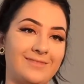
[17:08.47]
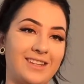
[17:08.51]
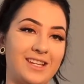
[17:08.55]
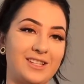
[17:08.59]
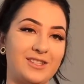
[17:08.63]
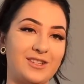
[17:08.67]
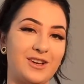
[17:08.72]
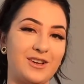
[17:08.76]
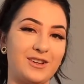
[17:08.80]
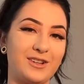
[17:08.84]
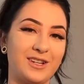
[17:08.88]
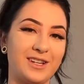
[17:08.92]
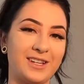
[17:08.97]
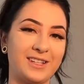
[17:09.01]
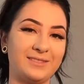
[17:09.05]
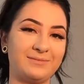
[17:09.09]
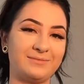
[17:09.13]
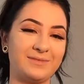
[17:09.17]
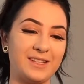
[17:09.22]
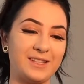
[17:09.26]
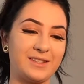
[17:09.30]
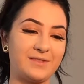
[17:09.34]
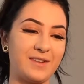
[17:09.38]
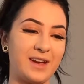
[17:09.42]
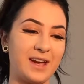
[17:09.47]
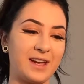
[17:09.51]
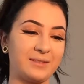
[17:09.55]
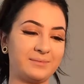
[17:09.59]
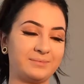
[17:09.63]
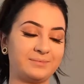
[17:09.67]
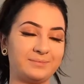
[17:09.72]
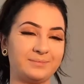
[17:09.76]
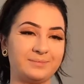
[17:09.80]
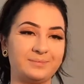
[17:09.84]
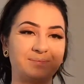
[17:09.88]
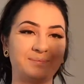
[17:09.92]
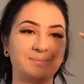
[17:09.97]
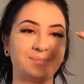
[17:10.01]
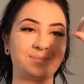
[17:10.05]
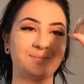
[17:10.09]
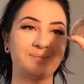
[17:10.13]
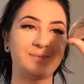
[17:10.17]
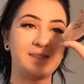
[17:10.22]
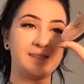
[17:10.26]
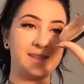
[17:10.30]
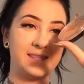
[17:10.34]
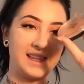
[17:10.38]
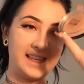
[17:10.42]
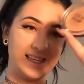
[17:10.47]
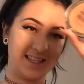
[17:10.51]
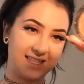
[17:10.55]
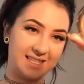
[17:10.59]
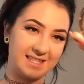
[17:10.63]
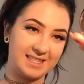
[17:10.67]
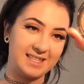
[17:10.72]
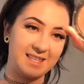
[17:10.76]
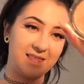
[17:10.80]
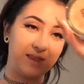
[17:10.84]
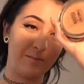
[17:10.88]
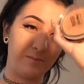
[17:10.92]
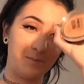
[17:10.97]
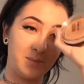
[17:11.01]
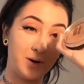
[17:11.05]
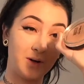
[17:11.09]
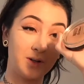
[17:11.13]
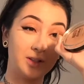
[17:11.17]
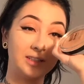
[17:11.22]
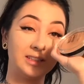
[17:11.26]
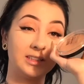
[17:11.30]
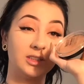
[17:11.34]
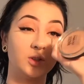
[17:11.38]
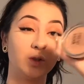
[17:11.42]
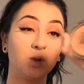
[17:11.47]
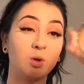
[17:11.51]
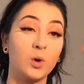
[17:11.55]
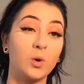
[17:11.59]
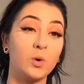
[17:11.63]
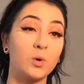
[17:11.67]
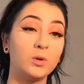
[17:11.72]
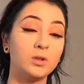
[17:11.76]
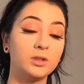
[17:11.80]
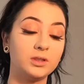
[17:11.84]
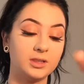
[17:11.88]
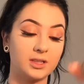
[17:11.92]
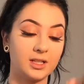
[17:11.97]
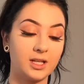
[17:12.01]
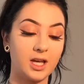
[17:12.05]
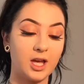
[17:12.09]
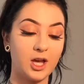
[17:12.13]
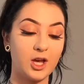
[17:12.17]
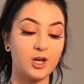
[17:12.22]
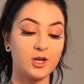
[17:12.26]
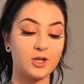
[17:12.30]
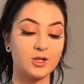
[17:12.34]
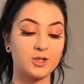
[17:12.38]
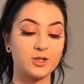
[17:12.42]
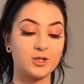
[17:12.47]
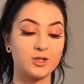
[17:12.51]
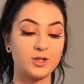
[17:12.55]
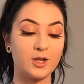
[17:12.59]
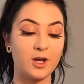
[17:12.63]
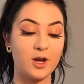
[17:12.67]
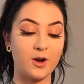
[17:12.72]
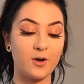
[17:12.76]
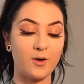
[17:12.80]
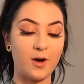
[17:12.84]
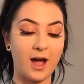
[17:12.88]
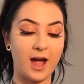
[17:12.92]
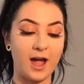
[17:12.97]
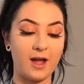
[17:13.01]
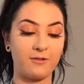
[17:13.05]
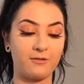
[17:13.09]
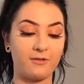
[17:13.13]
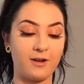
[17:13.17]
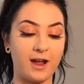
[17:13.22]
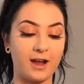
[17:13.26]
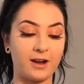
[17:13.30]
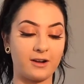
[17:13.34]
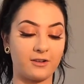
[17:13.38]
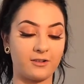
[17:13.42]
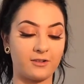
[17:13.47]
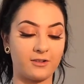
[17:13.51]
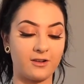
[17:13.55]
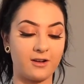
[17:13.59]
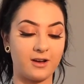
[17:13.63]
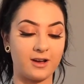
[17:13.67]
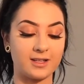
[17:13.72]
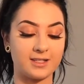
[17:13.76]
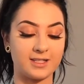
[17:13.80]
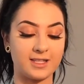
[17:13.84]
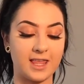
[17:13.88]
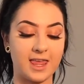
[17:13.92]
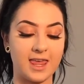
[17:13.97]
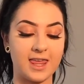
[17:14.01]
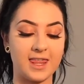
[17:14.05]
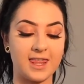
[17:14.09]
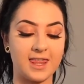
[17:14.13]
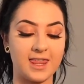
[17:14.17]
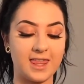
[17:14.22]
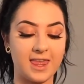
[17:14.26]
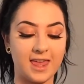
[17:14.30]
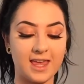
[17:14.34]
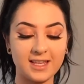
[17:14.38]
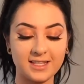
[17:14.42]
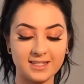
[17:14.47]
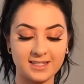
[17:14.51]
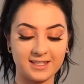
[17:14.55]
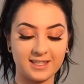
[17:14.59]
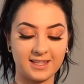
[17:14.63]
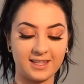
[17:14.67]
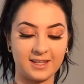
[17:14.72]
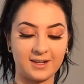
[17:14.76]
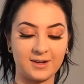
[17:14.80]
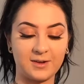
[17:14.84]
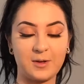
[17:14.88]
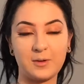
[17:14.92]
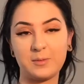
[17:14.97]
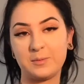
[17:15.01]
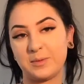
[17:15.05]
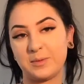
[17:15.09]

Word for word: It's all good. It's fine. This is in the molten gold. So I ran across this little